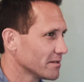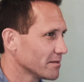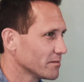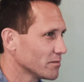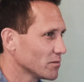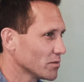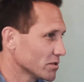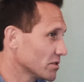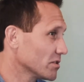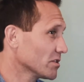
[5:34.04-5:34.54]

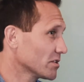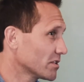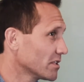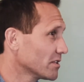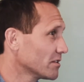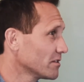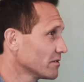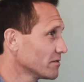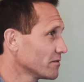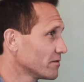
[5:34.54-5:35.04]
was
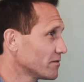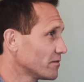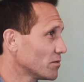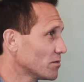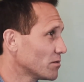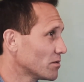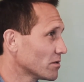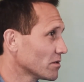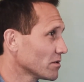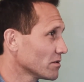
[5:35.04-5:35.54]
looking
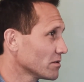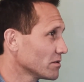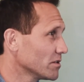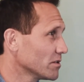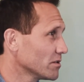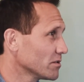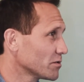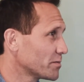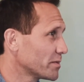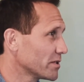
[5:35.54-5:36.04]
for,
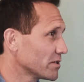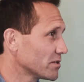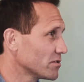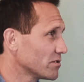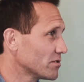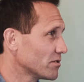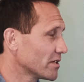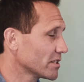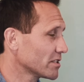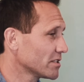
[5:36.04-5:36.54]
spiritual
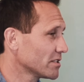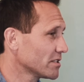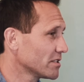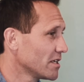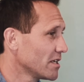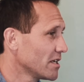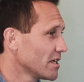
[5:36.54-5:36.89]
direction.